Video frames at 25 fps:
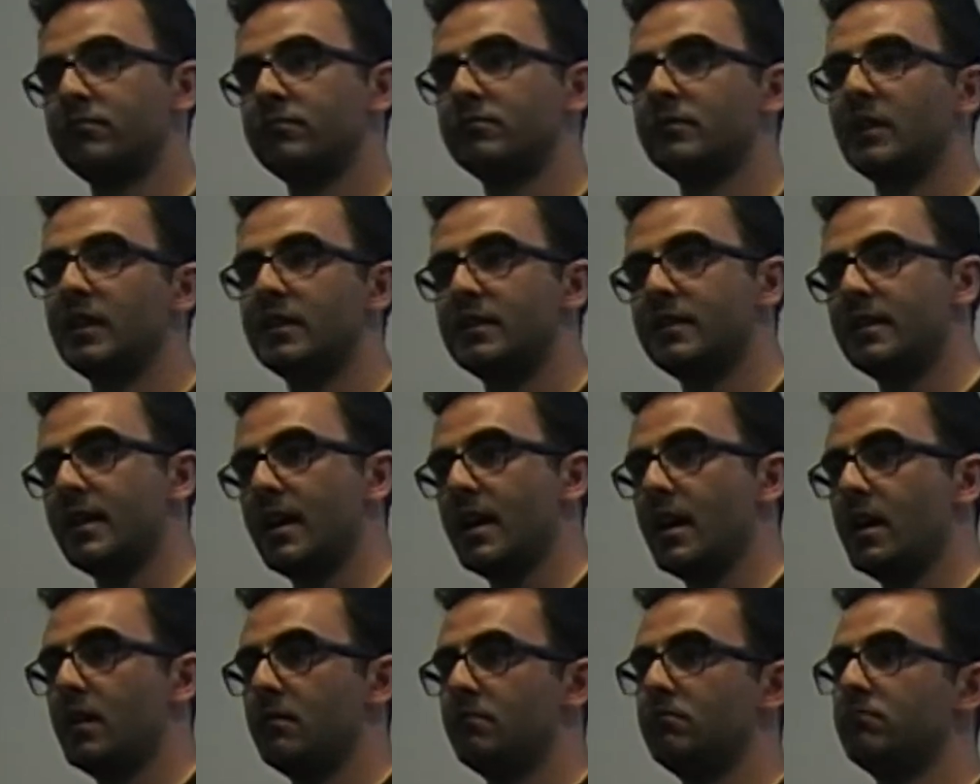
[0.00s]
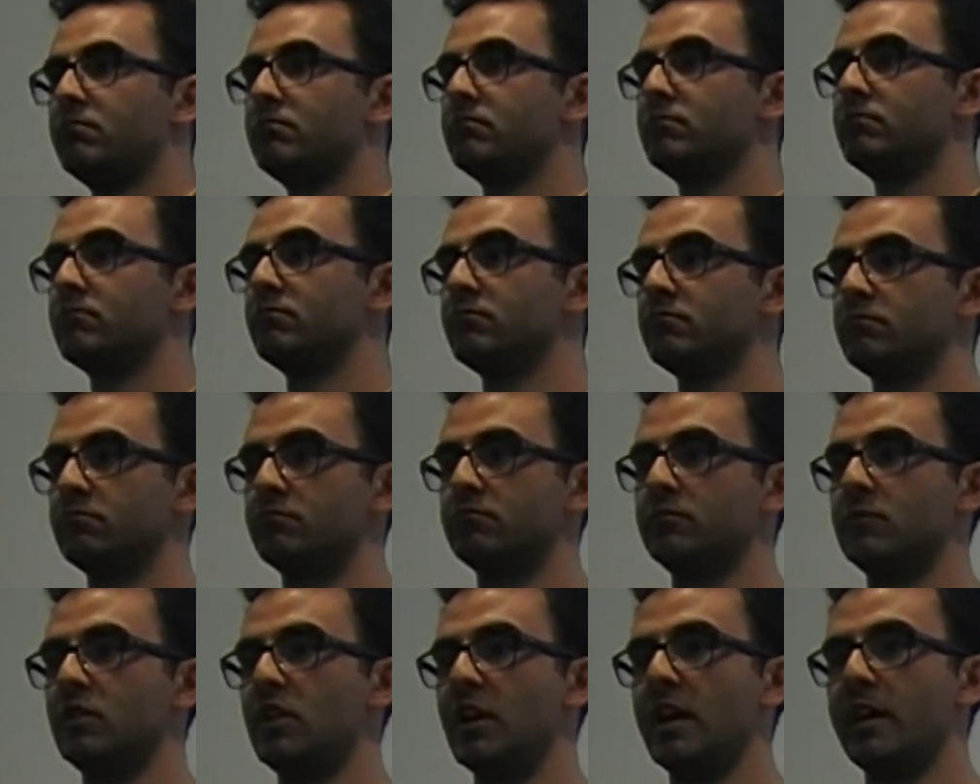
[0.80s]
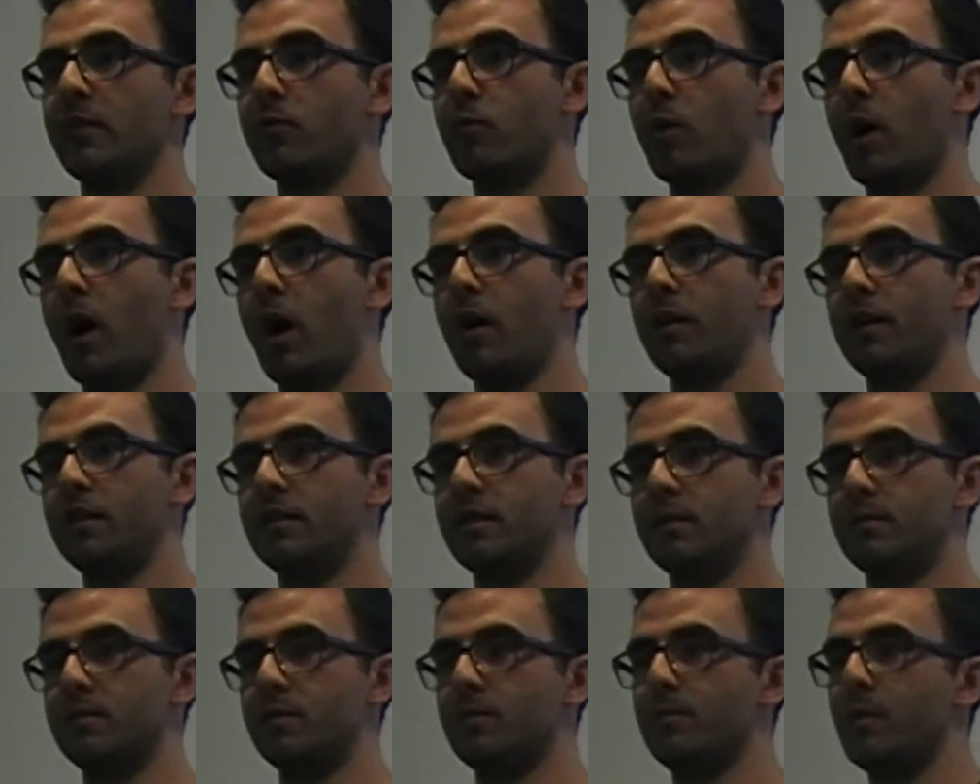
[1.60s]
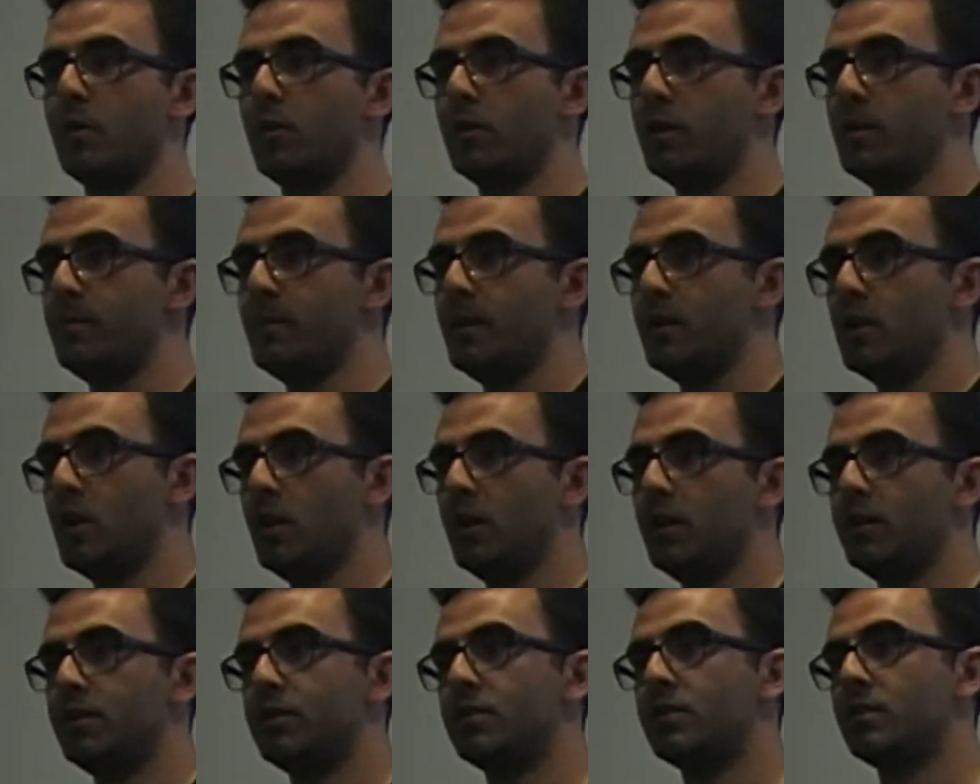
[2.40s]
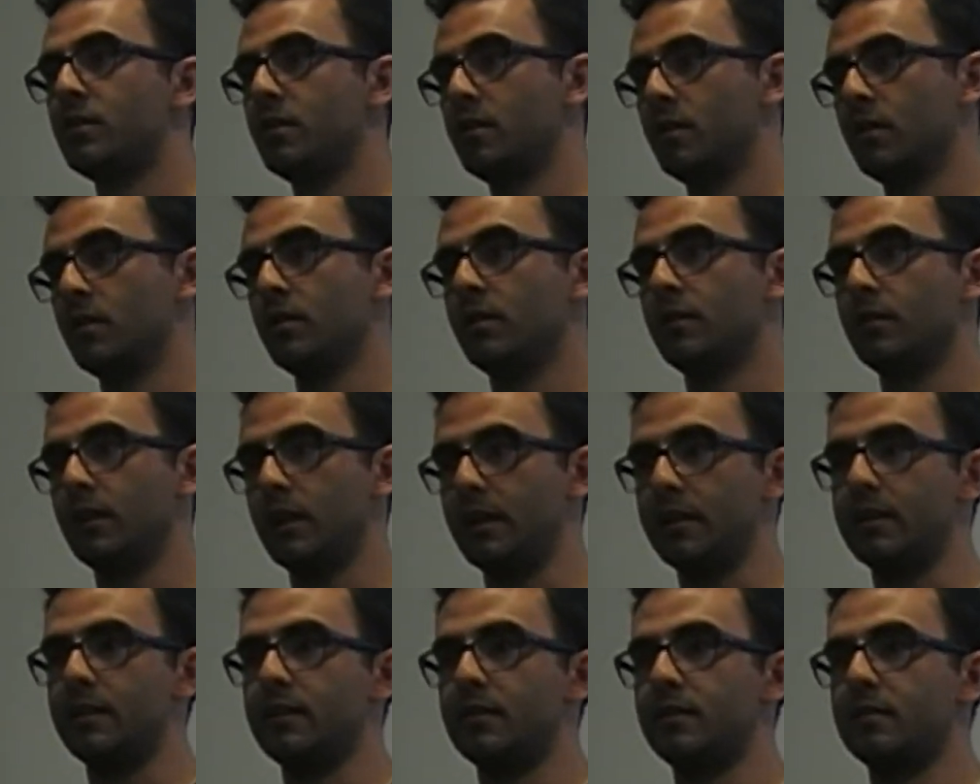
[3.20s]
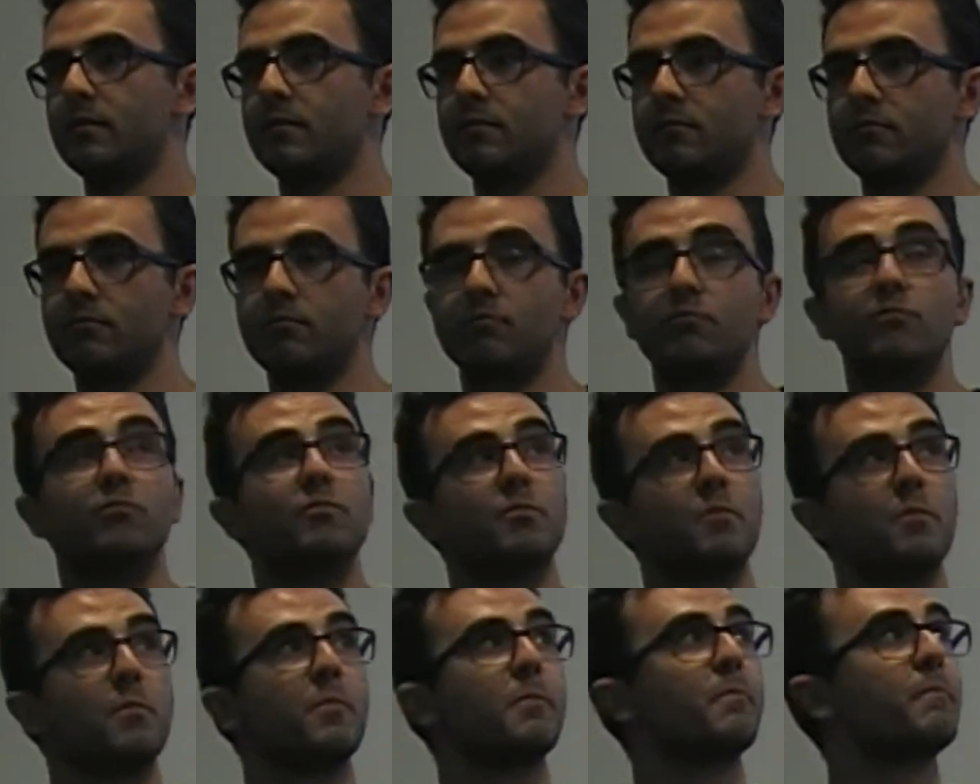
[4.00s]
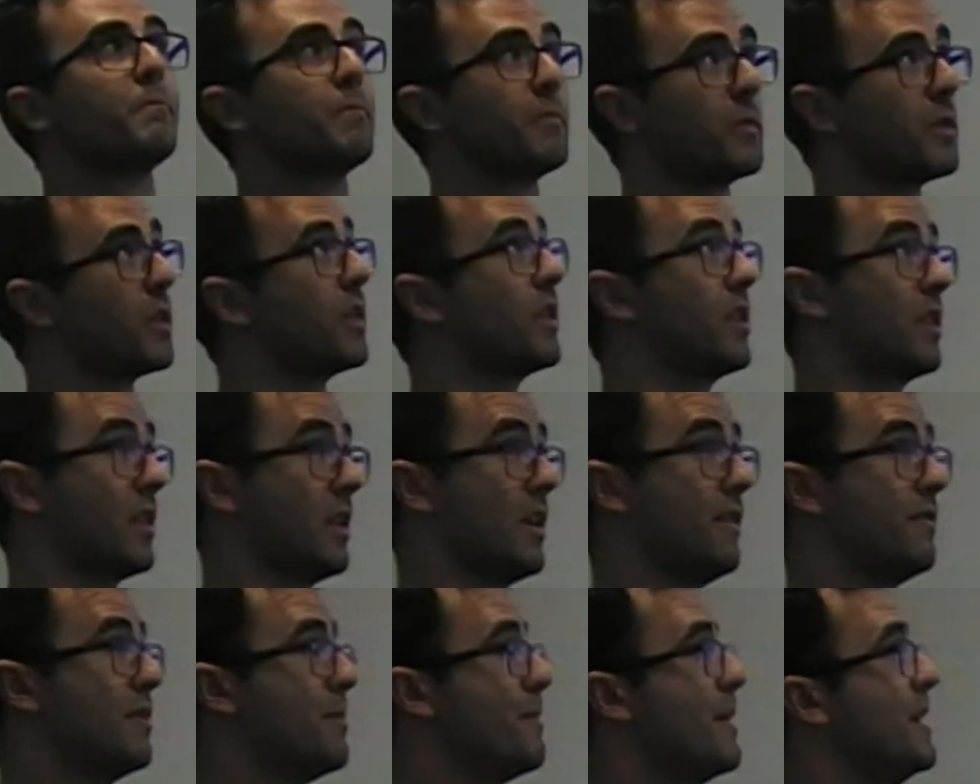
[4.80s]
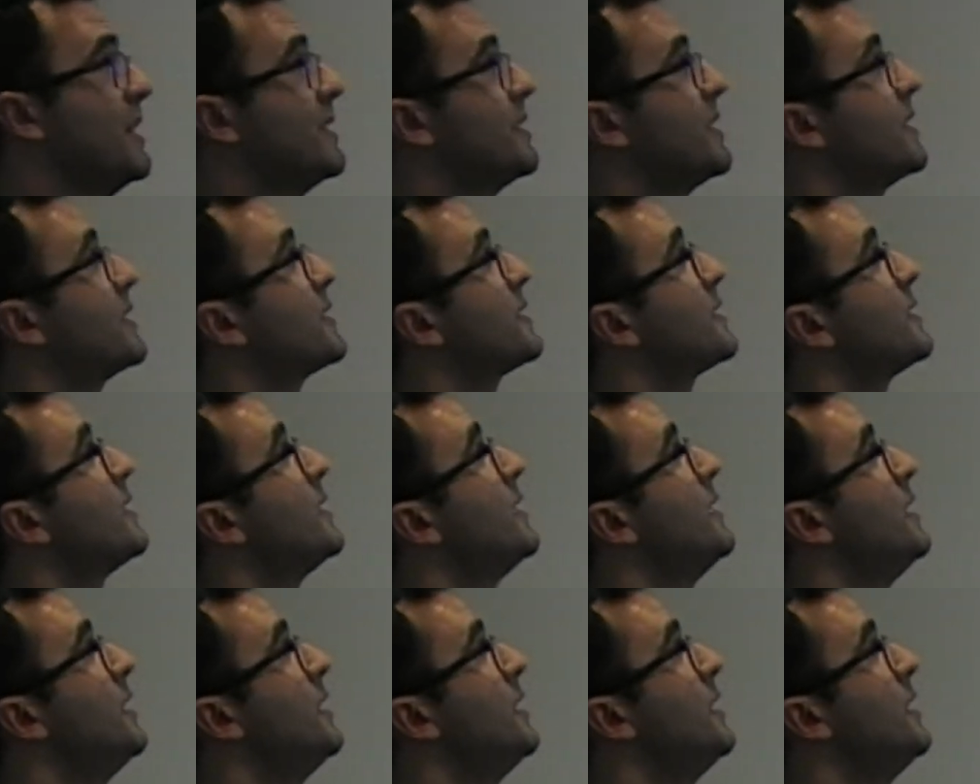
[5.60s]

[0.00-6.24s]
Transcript: let's say, young crowd in terms of MongoDB knowledge, let's keep the basics.